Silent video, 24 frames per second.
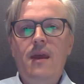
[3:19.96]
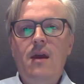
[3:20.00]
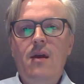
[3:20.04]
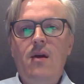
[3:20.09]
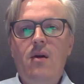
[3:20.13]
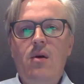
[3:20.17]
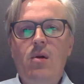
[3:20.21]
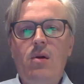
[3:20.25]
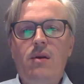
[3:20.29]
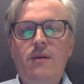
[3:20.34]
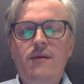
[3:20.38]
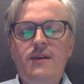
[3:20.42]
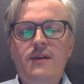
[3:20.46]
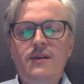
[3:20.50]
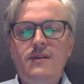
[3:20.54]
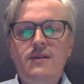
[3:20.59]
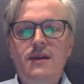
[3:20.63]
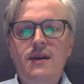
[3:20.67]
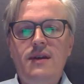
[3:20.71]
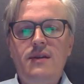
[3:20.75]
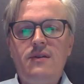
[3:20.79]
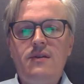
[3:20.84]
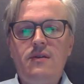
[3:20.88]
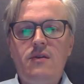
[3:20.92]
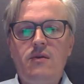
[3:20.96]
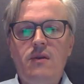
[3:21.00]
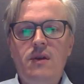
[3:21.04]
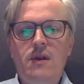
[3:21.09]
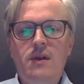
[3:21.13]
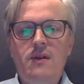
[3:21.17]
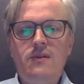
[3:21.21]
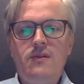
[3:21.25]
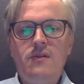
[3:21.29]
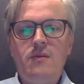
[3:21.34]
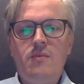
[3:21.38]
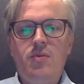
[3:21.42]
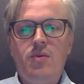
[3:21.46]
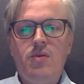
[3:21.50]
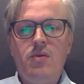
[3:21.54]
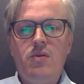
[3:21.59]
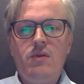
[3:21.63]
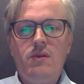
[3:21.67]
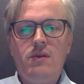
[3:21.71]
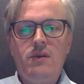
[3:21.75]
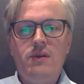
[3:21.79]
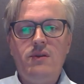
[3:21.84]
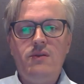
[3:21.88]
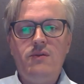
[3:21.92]
all of this needs to really
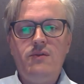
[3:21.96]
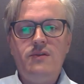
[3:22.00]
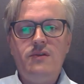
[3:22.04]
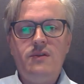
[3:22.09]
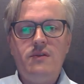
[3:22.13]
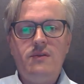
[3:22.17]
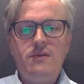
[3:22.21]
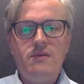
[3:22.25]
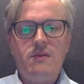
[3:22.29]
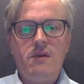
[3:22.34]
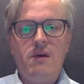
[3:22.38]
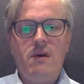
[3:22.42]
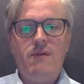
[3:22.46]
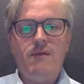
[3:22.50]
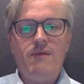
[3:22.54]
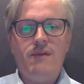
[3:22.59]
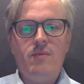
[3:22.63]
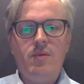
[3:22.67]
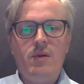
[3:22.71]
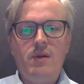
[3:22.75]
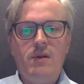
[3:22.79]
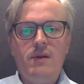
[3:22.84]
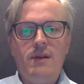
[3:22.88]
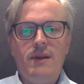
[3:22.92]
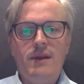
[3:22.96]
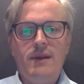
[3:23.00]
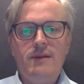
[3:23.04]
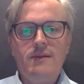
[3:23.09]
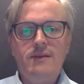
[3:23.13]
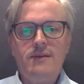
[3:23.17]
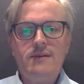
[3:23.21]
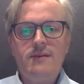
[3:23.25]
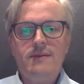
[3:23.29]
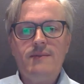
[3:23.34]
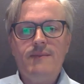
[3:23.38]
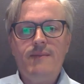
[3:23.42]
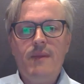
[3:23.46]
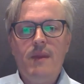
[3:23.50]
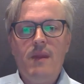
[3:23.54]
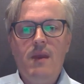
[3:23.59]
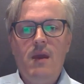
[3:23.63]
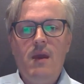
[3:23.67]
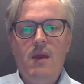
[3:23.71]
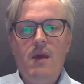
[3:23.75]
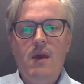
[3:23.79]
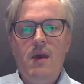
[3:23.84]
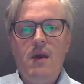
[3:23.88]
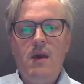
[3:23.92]
support the users of the buildings.
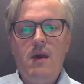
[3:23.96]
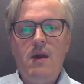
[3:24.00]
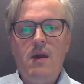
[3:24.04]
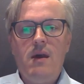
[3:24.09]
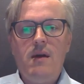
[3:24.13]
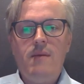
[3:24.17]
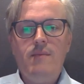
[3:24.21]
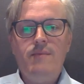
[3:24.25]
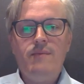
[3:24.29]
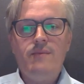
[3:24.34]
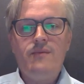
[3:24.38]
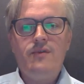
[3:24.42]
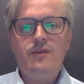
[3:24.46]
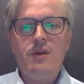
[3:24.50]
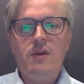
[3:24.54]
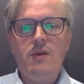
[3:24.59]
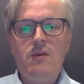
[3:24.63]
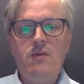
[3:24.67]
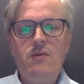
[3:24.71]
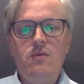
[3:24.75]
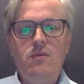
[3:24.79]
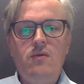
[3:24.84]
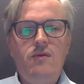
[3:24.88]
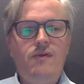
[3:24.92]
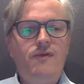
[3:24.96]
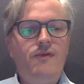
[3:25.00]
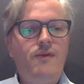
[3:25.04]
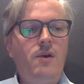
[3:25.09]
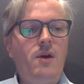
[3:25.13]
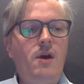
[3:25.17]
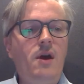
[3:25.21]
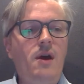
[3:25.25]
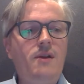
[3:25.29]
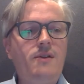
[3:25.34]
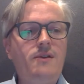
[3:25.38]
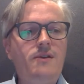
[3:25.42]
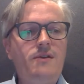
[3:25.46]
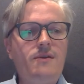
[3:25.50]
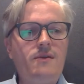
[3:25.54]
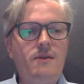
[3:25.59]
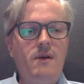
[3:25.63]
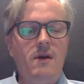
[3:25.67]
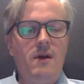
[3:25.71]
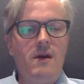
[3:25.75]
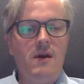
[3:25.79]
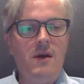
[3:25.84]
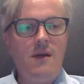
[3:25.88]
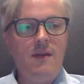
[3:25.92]
So for us,
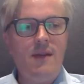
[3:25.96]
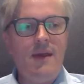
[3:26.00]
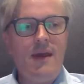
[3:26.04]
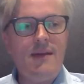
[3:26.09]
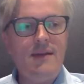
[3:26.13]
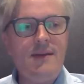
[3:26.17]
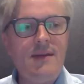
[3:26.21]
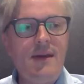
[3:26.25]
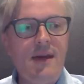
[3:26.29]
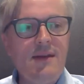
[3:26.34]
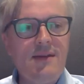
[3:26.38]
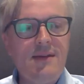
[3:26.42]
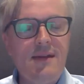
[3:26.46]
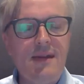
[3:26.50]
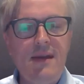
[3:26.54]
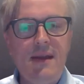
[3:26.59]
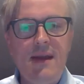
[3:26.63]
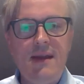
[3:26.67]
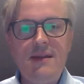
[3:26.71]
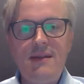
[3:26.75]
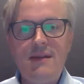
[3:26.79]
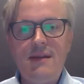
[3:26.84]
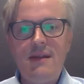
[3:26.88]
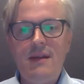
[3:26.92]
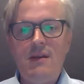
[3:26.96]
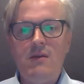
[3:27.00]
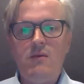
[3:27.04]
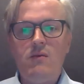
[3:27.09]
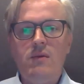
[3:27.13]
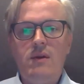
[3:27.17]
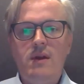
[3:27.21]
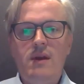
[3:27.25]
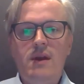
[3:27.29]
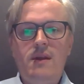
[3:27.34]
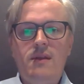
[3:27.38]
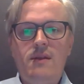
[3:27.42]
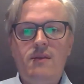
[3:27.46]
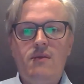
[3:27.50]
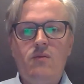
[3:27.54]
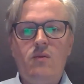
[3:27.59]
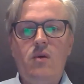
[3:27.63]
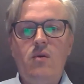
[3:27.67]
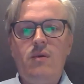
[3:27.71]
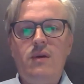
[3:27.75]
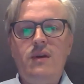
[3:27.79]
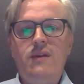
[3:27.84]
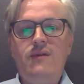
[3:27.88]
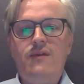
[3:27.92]
that ties in nicely with
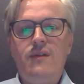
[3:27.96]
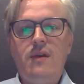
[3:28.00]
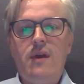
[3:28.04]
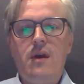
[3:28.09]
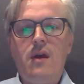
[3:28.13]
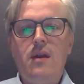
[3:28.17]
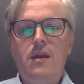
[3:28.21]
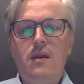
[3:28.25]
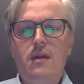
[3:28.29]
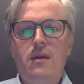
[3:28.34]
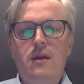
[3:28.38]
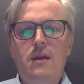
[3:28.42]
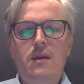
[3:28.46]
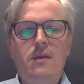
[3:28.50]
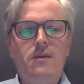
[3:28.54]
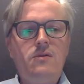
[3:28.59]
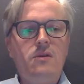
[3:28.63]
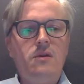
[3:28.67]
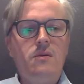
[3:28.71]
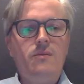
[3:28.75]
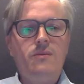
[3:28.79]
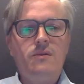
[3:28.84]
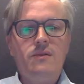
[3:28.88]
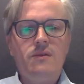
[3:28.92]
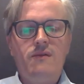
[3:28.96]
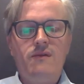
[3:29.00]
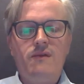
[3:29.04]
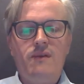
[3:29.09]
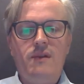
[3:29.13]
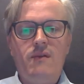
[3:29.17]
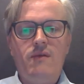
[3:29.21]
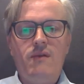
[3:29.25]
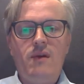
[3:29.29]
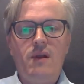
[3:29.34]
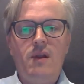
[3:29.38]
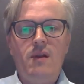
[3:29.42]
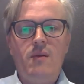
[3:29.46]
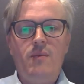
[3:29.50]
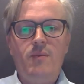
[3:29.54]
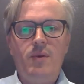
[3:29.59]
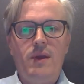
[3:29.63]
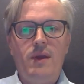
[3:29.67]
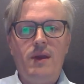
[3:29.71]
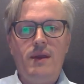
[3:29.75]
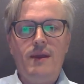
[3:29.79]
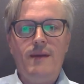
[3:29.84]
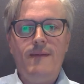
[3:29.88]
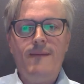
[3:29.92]
what we've done in terms of
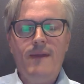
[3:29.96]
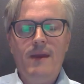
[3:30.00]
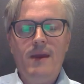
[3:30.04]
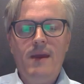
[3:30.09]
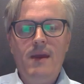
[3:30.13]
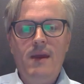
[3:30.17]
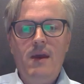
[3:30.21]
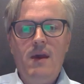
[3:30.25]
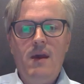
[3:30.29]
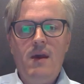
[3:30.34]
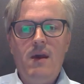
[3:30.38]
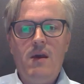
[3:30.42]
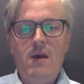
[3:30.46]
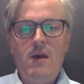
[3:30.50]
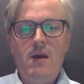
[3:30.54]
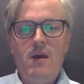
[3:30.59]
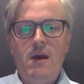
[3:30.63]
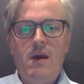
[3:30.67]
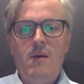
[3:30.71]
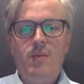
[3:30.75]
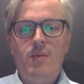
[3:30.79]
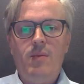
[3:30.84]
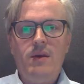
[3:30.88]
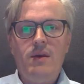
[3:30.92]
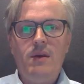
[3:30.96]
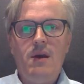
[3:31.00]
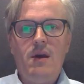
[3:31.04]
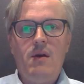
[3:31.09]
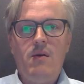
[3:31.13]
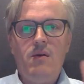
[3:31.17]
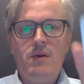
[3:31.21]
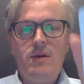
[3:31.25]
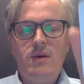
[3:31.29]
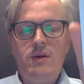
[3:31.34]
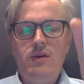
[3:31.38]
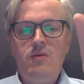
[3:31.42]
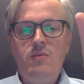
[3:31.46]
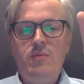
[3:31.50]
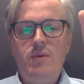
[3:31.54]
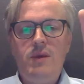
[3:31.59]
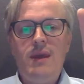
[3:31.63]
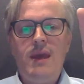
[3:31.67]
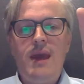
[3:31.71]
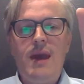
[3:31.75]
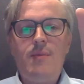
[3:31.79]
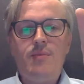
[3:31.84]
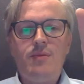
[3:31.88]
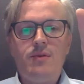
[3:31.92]
developing our UB
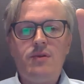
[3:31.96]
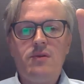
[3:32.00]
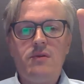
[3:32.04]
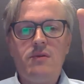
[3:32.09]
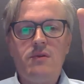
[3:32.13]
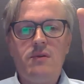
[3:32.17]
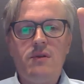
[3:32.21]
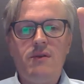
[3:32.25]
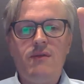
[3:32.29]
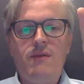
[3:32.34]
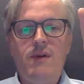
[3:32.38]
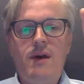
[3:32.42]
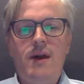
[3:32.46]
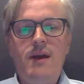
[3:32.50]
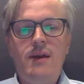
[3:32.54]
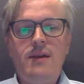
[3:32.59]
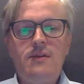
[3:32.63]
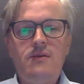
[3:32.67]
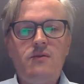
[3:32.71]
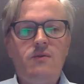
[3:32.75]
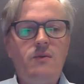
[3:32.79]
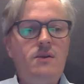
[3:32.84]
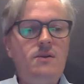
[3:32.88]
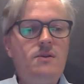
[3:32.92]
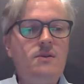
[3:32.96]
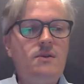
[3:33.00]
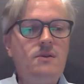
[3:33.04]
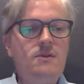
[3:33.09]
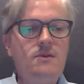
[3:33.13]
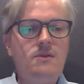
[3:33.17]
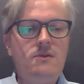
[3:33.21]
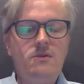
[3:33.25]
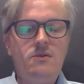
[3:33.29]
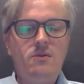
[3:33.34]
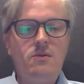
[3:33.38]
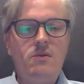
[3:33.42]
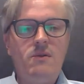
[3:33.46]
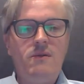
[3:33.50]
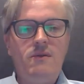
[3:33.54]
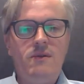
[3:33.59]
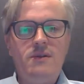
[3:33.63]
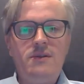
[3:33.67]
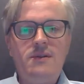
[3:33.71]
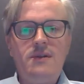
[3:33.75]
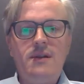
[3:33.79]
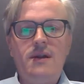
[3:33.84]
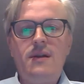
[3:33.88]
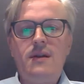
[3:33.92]
Capture device, which is sort of the
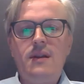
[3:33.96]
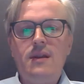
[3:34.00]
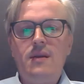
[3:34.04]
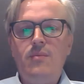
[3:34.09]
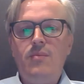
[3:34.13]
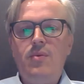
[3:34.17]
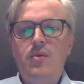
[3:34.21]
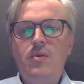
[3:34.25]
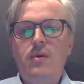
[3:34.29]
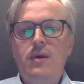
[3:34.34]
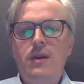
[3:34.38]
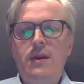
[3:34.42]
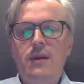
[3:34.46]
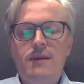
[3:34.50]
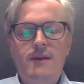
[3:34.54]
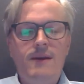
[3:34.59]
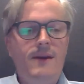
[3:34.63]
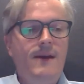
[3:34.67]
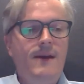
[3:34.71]
starting point.